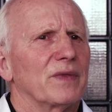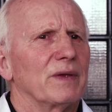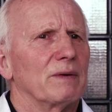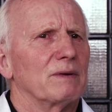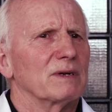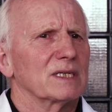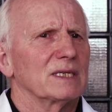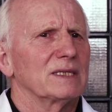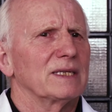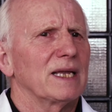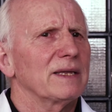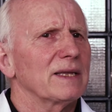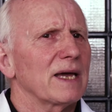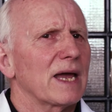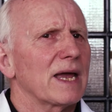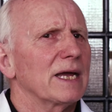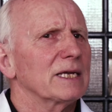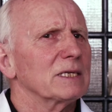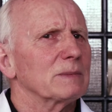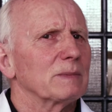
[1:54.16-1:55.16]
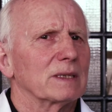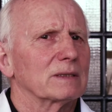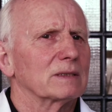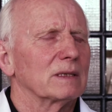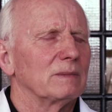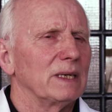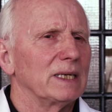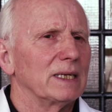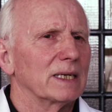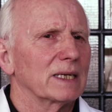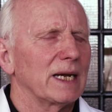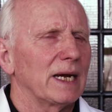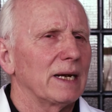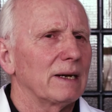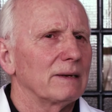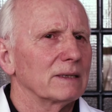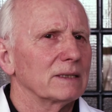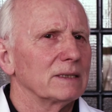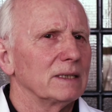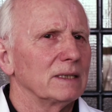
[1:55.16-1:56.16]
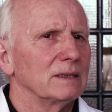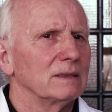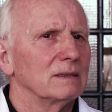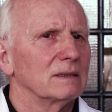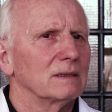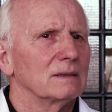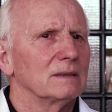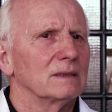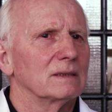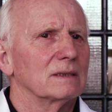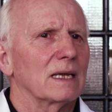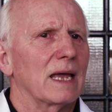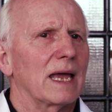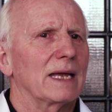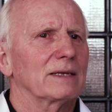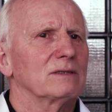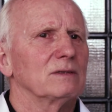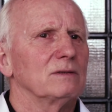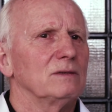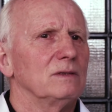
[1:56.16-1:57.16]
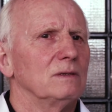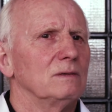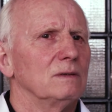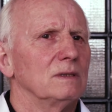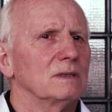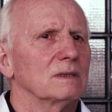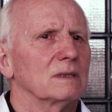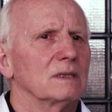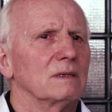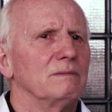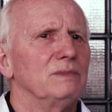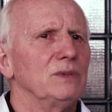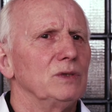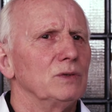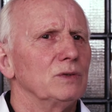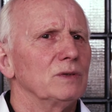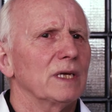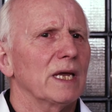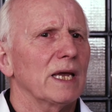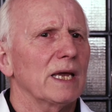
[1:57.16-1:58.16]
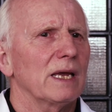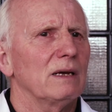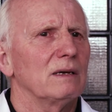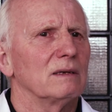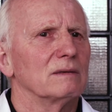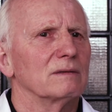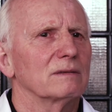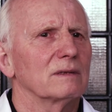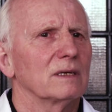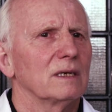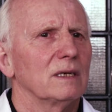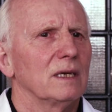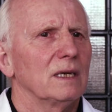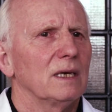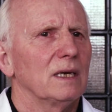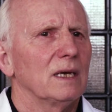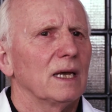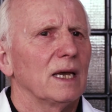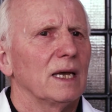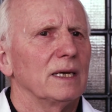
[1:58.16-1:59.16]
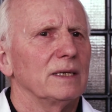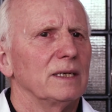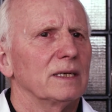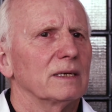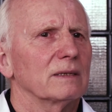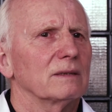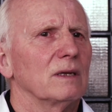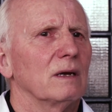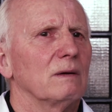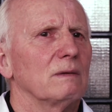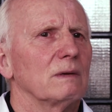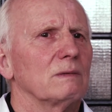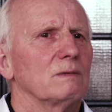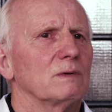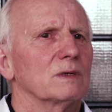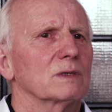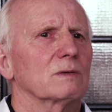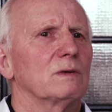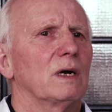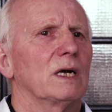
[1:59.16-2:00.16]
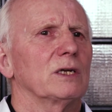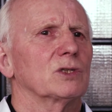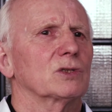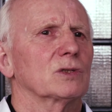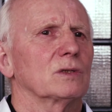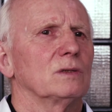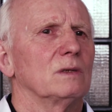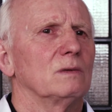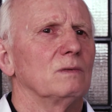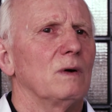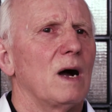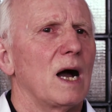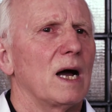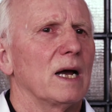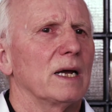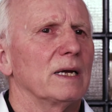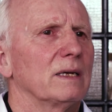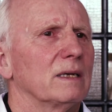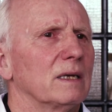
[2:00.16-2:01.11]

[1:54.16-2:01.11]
There was another aspect of beta-carotene that had to do with immune health, and yet no one was quite sure why.